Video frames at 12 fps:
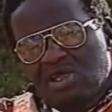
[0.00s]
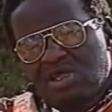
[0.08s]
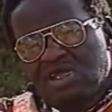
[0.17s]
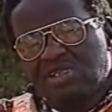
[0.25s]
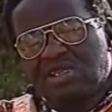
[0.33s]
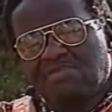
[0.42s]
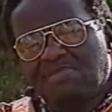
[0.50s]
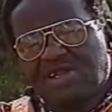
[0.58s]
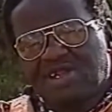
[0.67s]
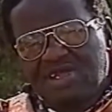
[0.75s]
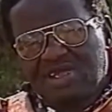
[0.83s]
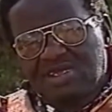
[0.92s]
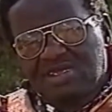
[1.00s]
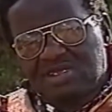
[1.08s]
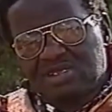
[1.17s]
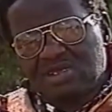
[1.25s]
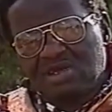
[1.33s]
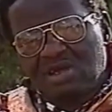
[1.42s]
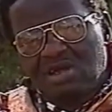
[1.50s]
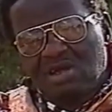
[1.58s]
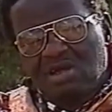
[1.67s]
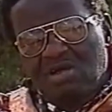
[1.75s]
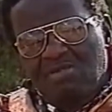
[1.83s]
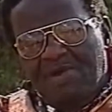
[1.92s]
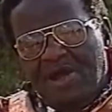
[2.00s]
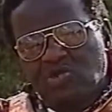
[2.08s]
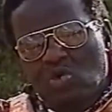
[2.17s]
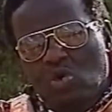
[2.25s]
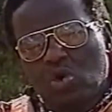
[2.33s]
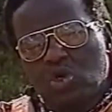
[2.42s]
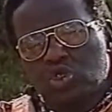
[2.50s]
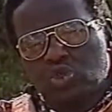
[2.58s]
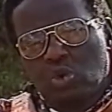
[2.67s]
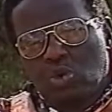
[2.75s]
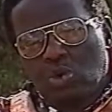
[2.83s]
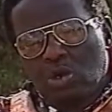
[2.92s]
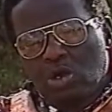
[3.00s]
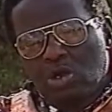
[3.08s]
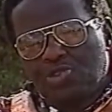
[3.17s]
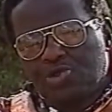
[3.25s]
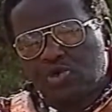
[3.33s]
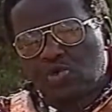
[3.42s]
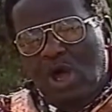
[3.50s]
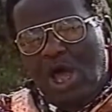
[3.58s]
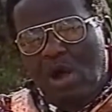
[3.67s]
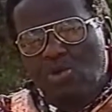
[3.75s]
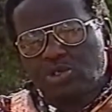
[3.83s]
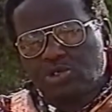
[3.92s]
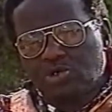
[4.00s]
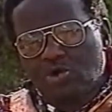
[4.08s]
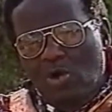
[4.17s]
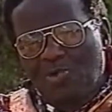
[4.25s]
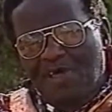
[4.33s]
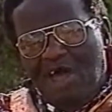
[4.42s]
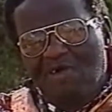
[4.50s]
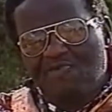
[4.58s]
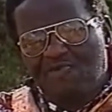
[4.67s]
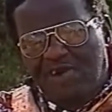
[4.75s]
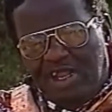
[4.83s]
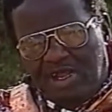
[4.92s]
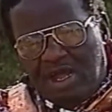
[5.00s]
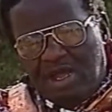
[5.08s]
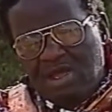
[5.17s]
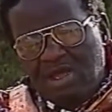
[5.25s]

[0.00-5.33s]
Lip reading: in the Middle East, but also throughout North Africa,